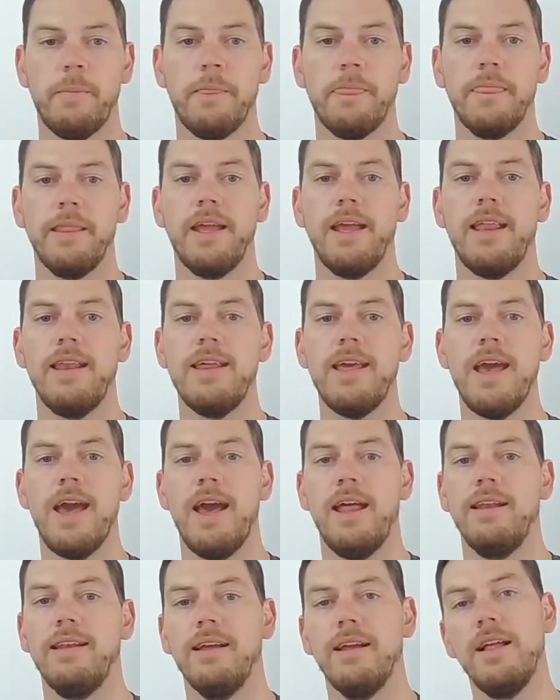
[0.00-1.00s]
In the
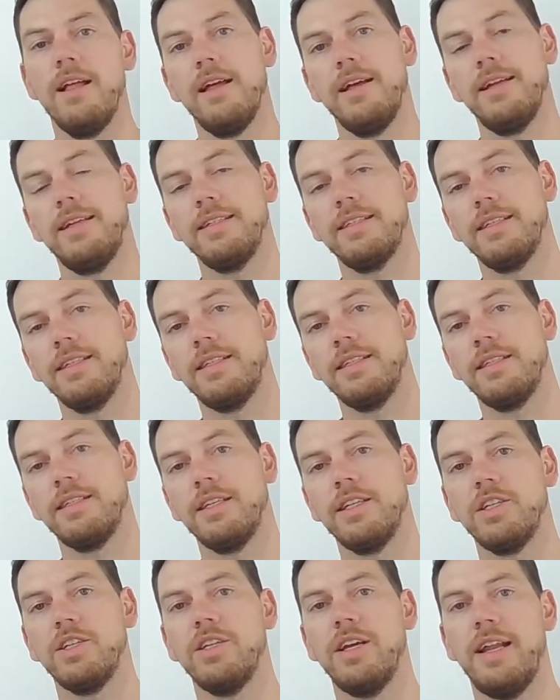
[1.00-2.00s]
end, it is a
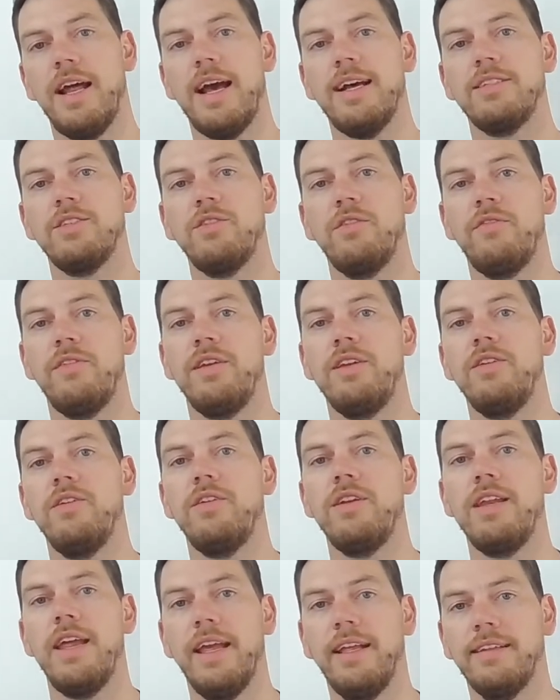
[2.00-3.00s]
decision that has to fit your
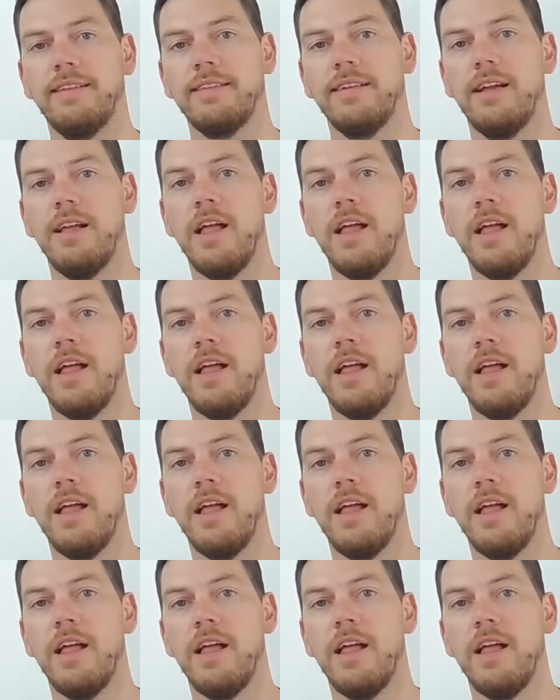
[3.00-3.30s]
needs.